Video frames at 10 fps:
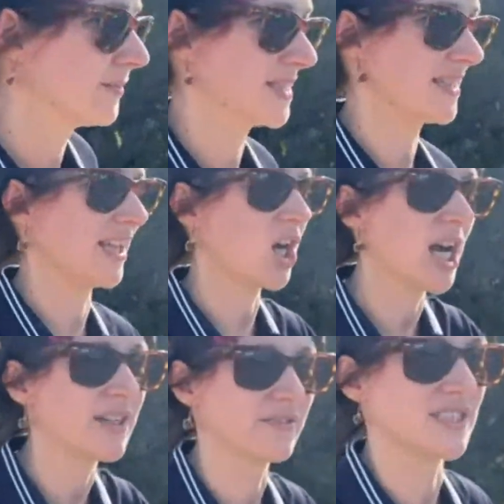them is that they're
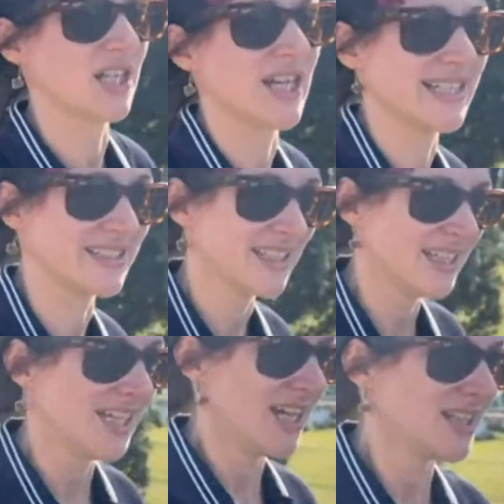kind of designed
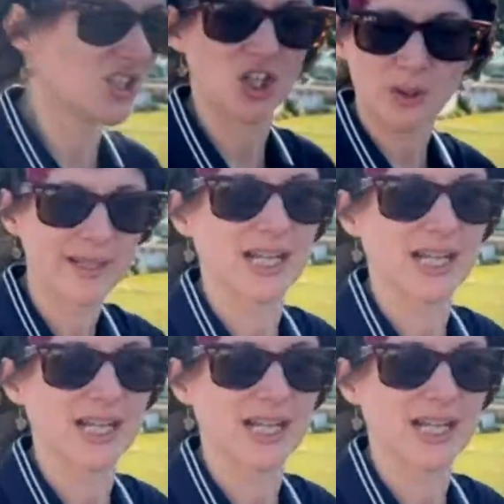to look a bit